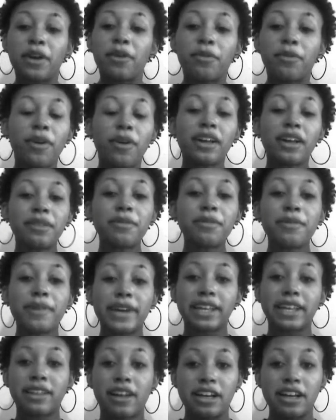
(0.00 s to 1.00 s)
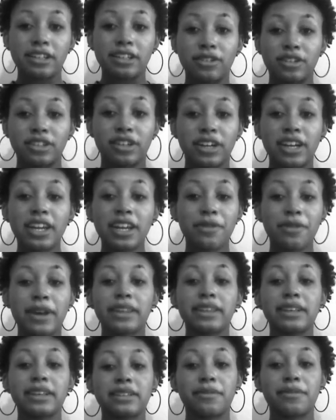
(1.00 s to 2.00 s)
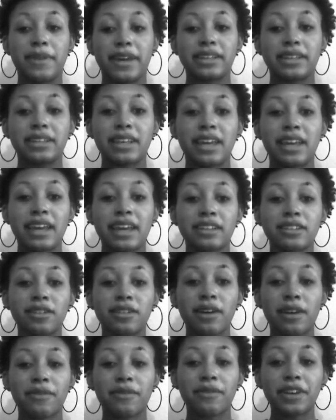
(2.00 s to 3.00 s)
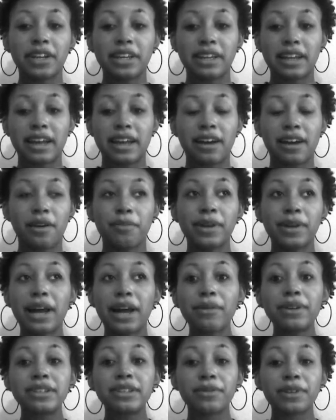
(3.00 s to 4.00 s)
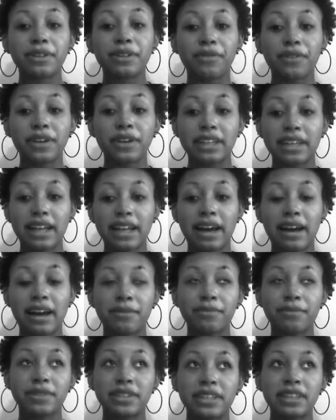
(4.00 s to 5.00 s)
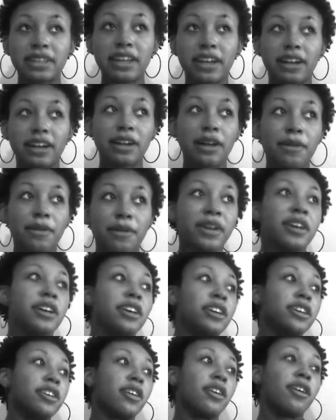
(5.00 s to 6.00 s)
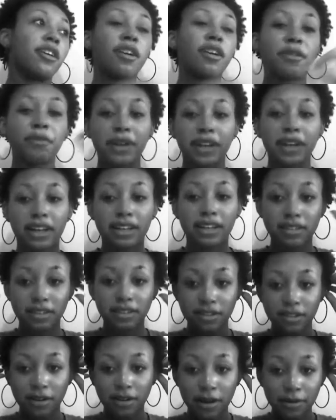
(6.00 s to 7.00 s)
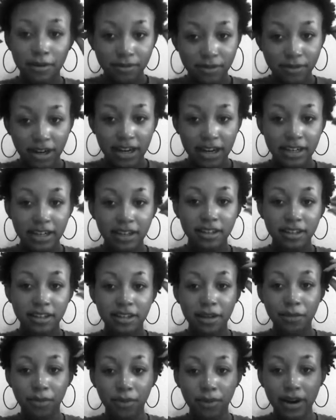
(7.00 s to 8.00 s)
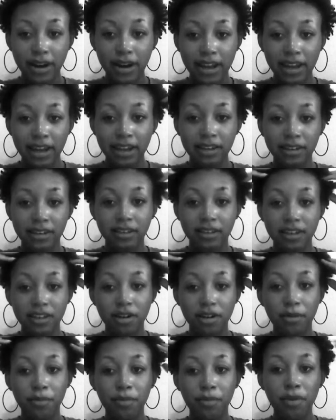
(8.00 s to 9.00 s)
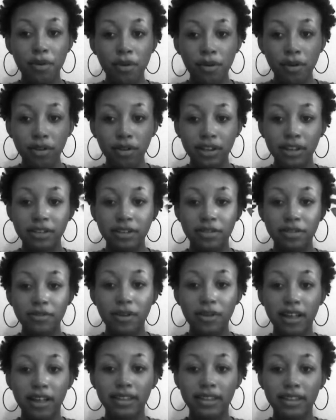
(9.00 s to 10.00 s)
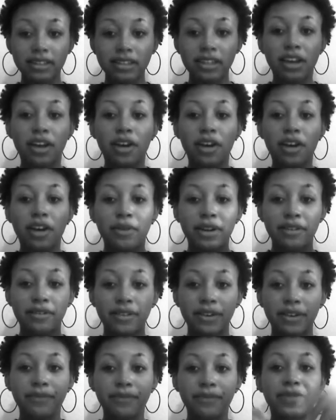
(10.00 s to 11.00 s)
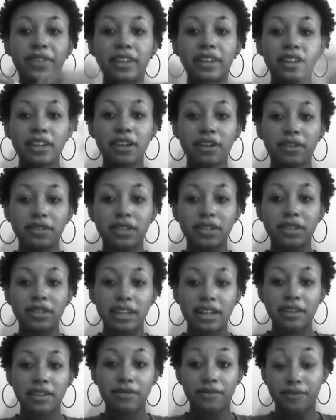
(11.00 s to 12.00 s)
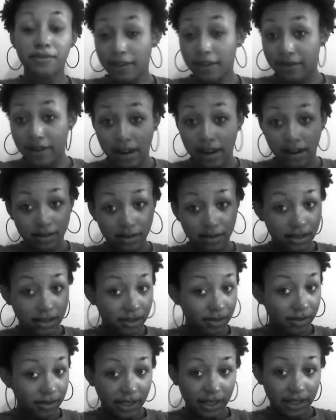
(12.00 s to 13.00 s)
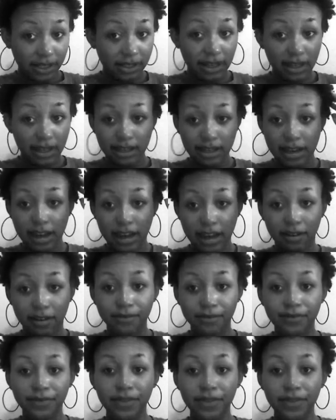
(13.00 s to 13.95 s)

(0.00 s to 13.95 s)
Well, let me make a long story short. Anyway, it looks a mess. And so I'm freaking out. But I wasn't really freaking out. I'm sitting there and I'm, oh my gosh. So I'm trying to separate and, pull and do all this, whatever, to get it fluffed out. This is what it looks like now.